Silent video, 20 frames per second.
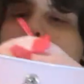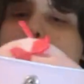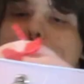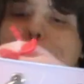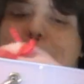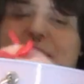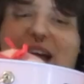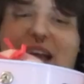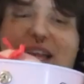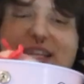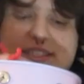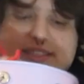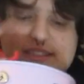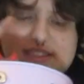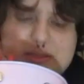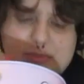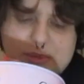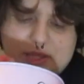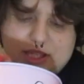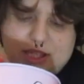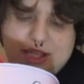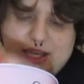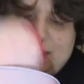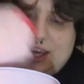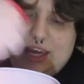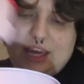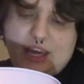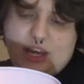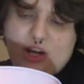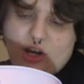But typically
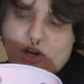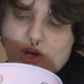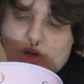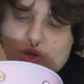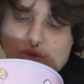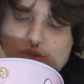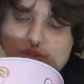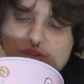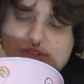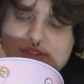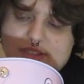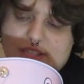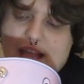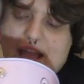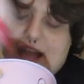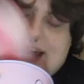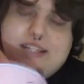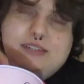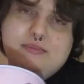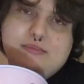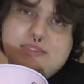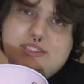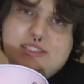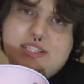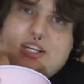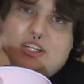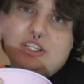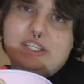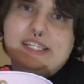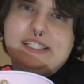it holds items
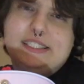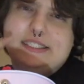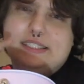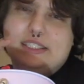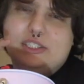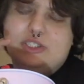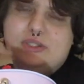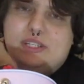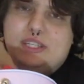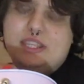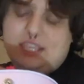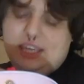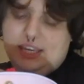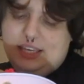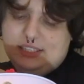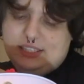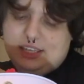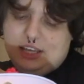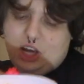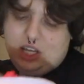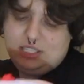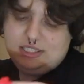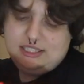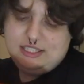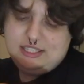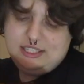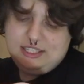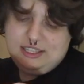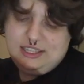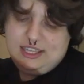that are like sensory things, like
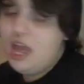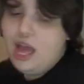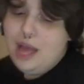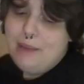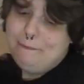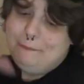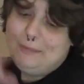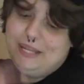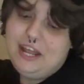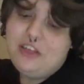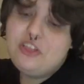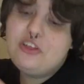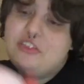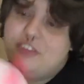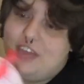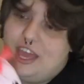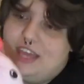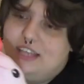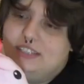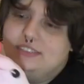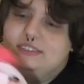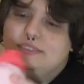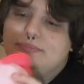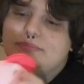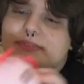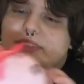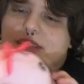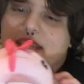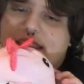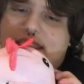autistic things. But other things,
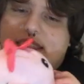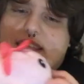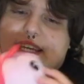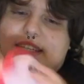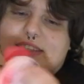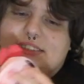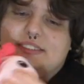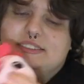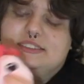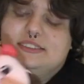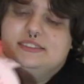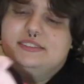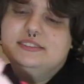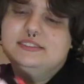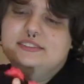like this.